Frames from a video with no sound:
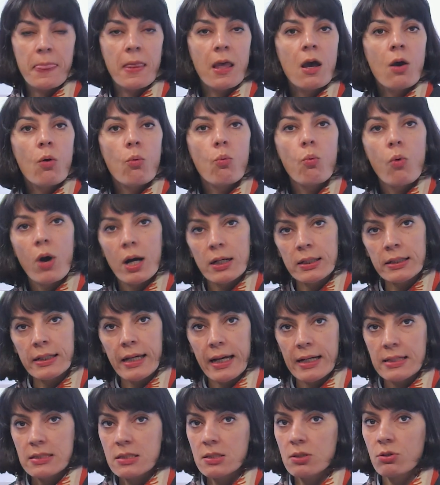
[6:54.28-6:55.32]
One
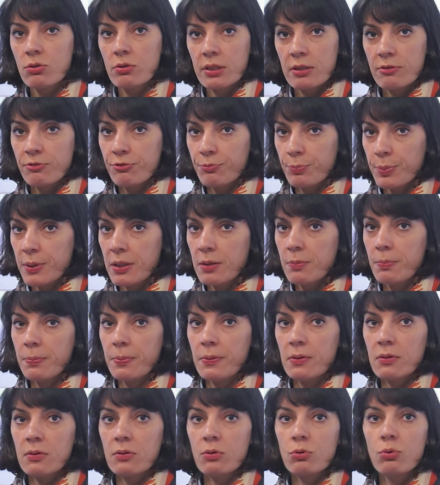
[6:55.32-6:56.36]
category of
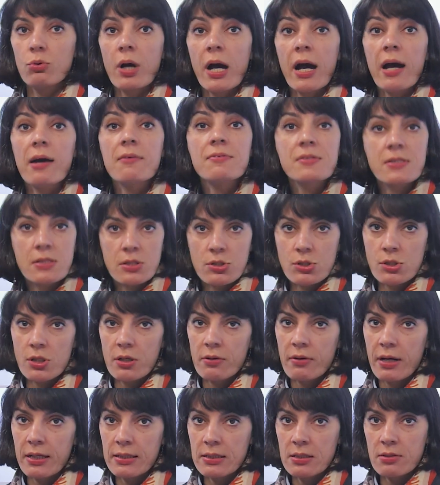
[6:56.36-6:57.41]
people who have such
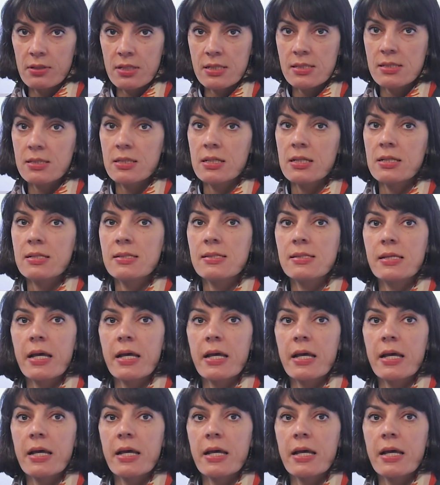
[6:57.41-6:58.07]
characteristics